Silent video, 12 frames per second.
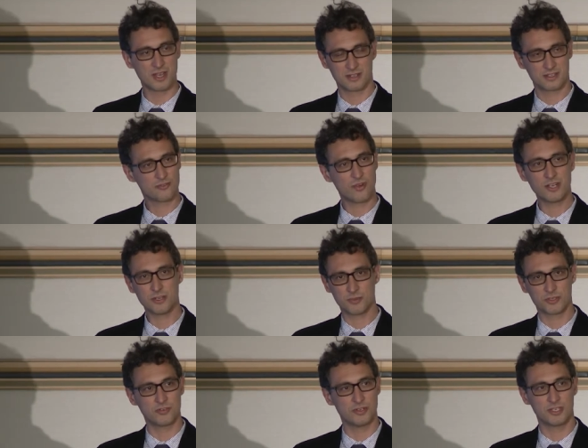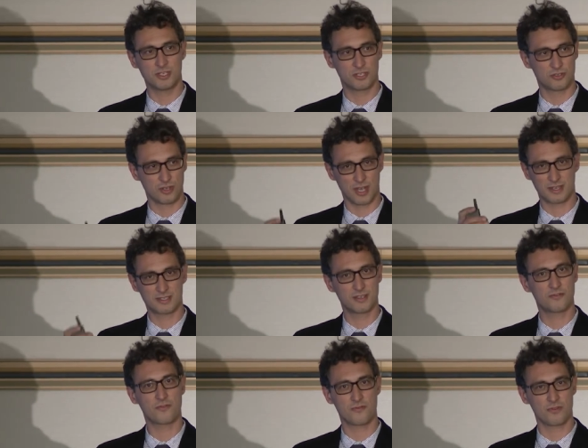It's a great opportunity to, like,
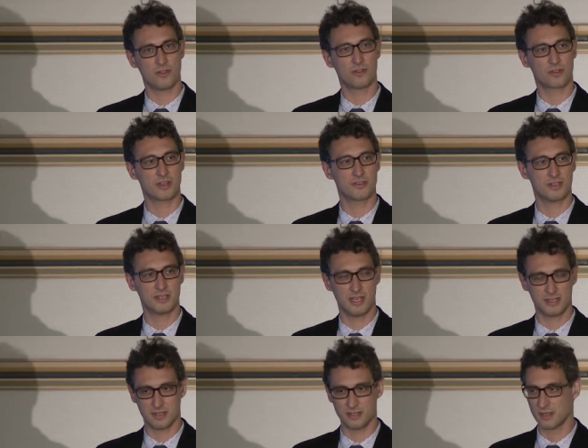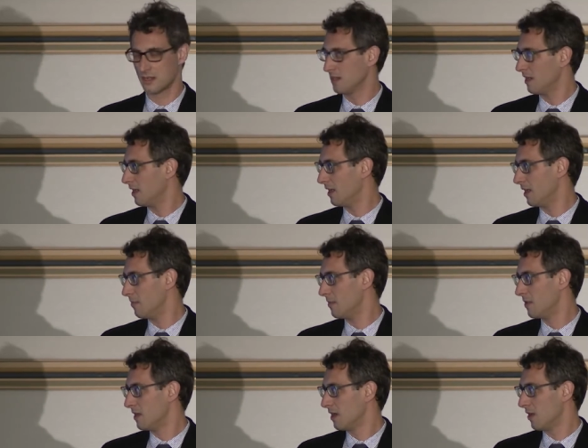sift through and look at the data.
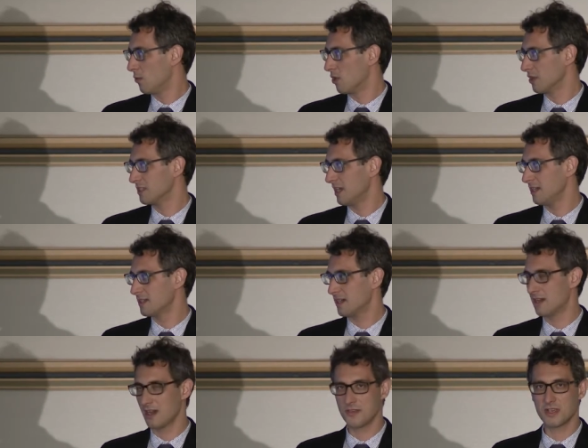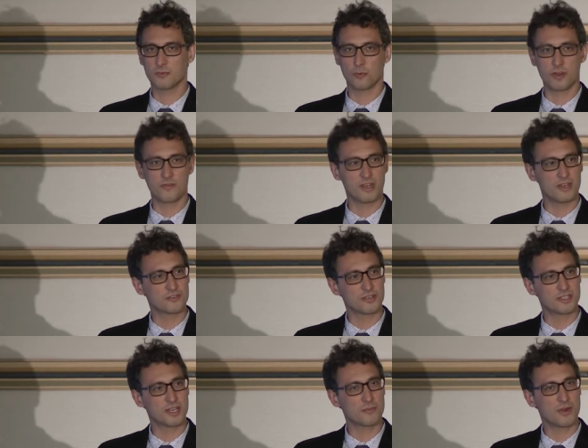Award data. I think one of the
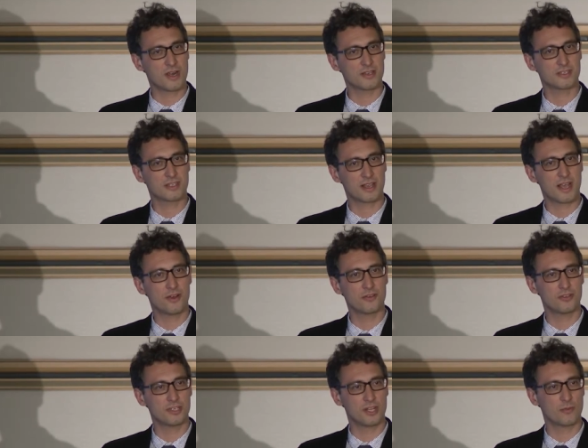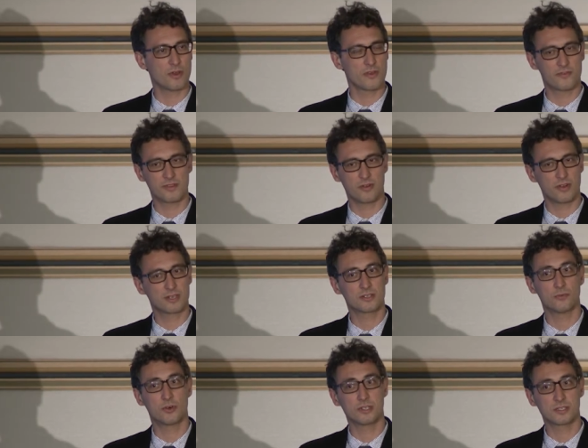interesting parts is like, how do you deal with direct
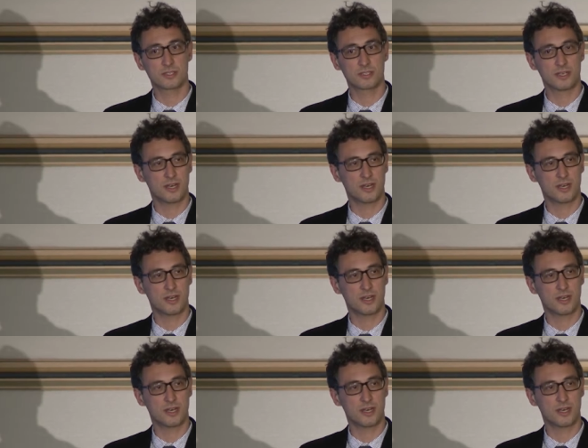awards?